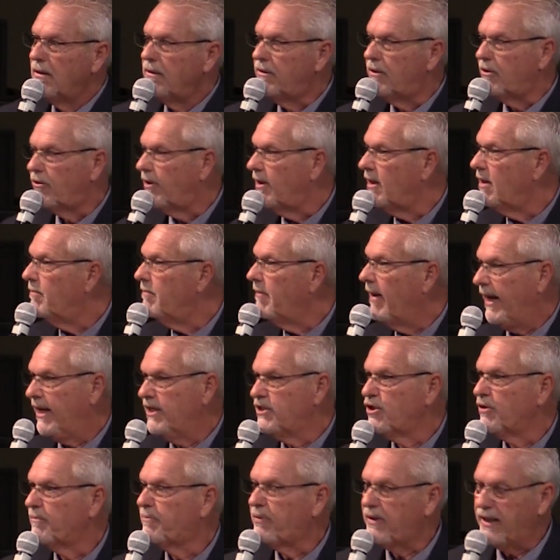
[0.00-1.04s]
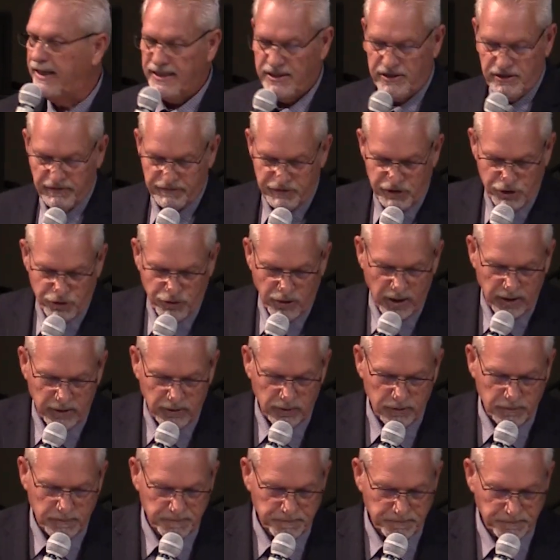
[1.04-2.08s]
They're in a major place of
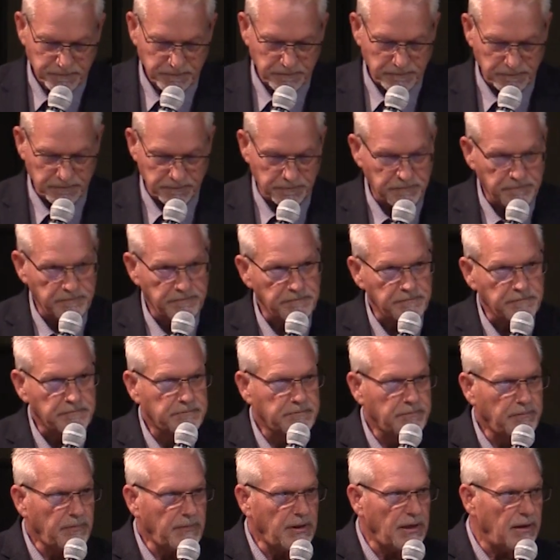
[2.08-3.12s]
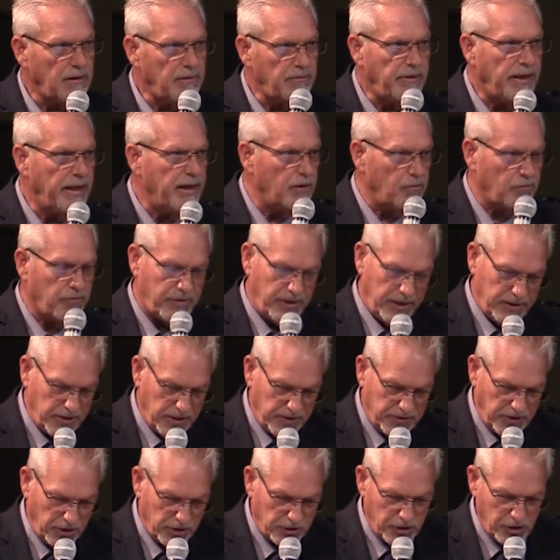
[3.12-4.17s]
struggle. They don't think
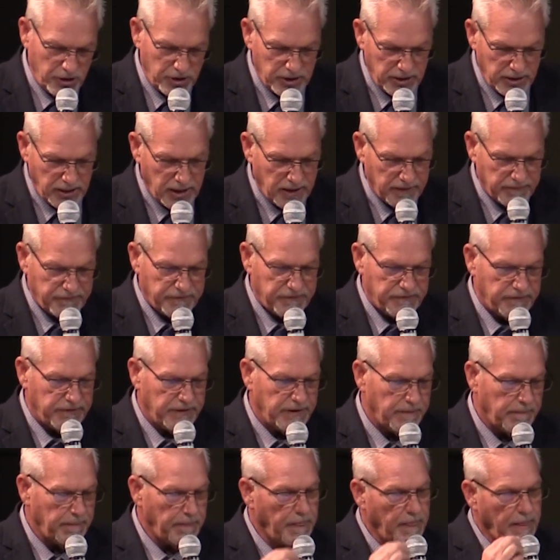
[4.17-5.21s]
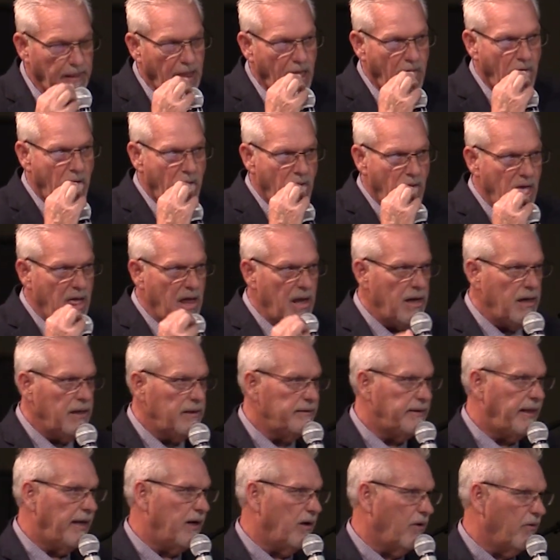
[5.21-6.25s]
that they're good enough.
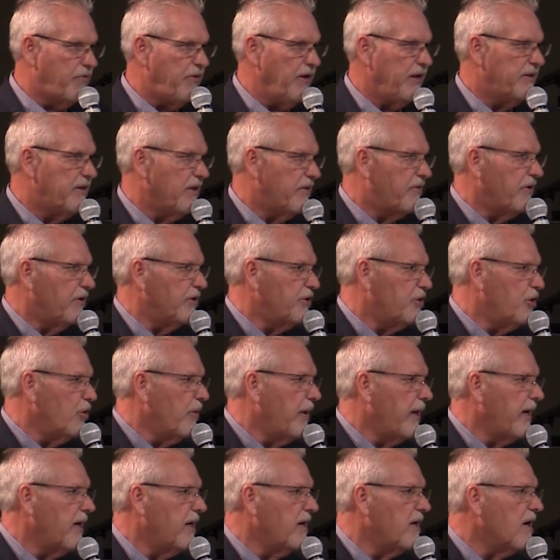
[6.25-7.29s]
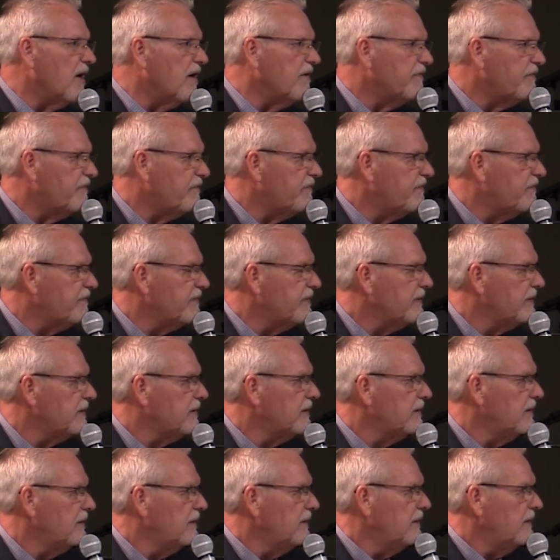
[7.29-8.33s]
They don't think that they're doing enough.
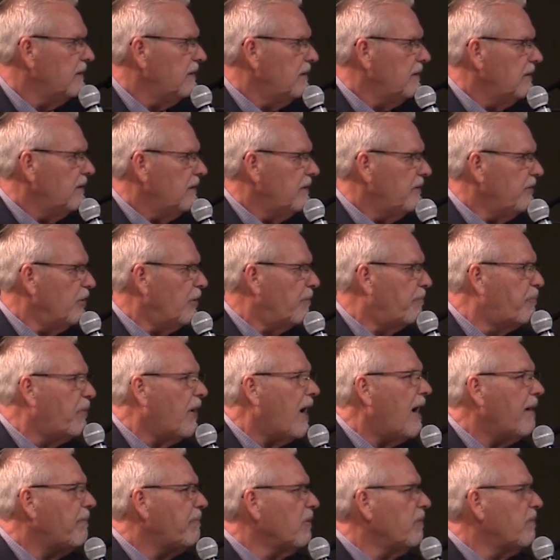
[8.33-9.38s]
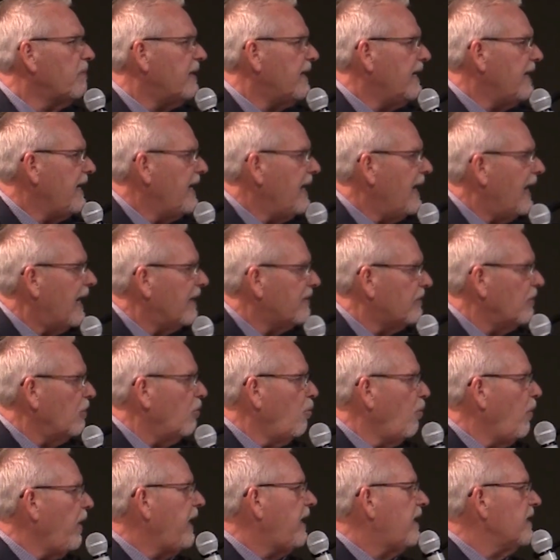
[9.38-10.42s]
They're probably at the
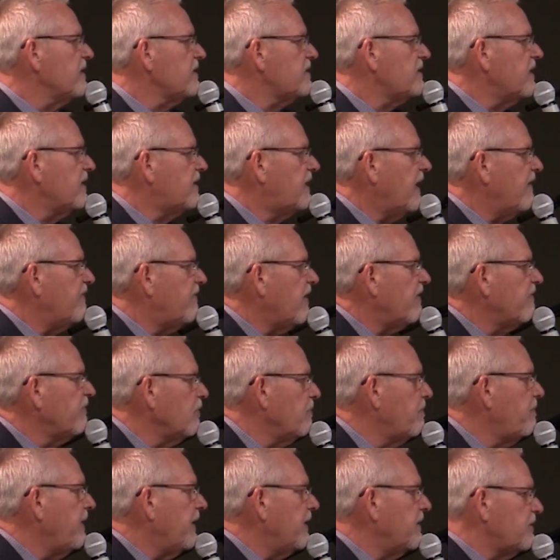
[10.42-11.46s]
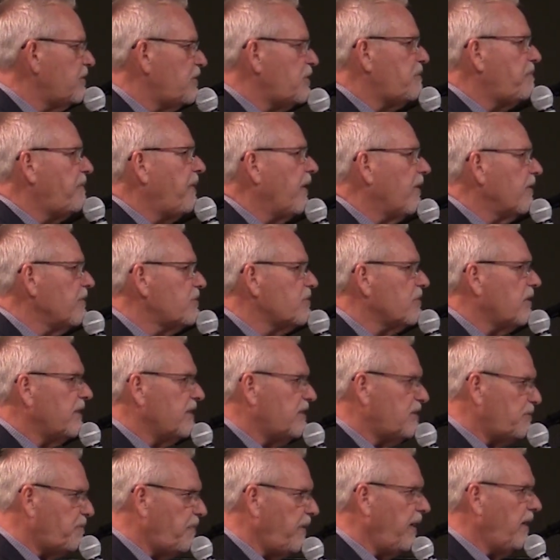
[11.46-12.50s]
weakest that they've ever been spiritually
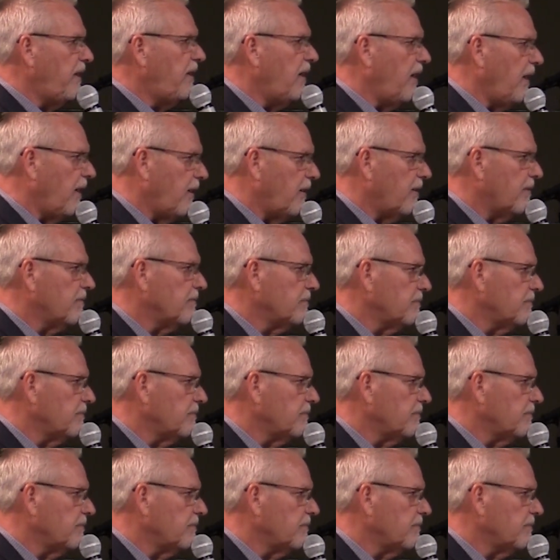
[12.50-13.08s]
speaking.